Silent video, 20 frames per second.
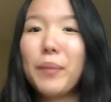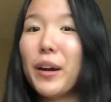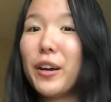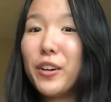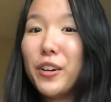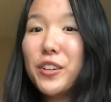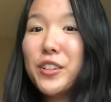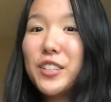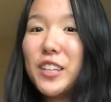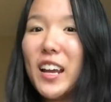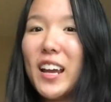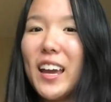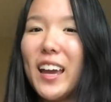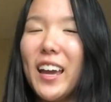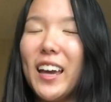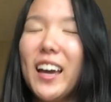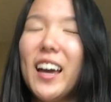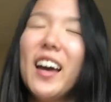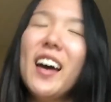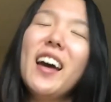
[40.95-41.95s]

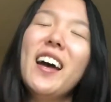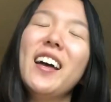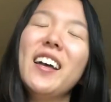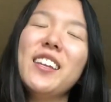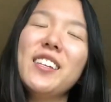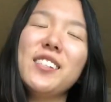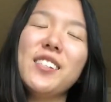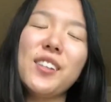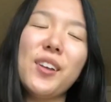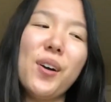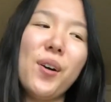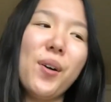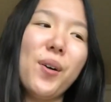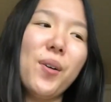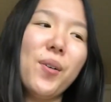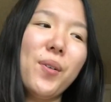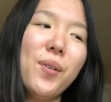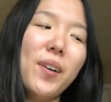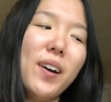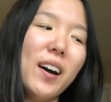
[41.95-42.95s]
crocheting.
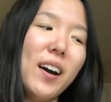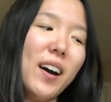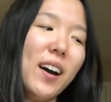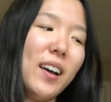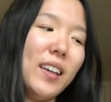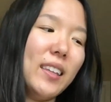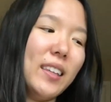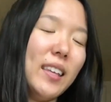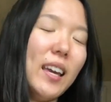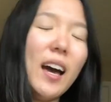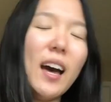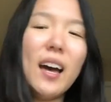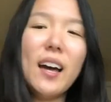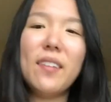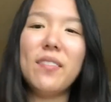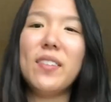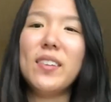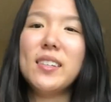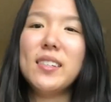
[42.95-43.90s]
So yeah,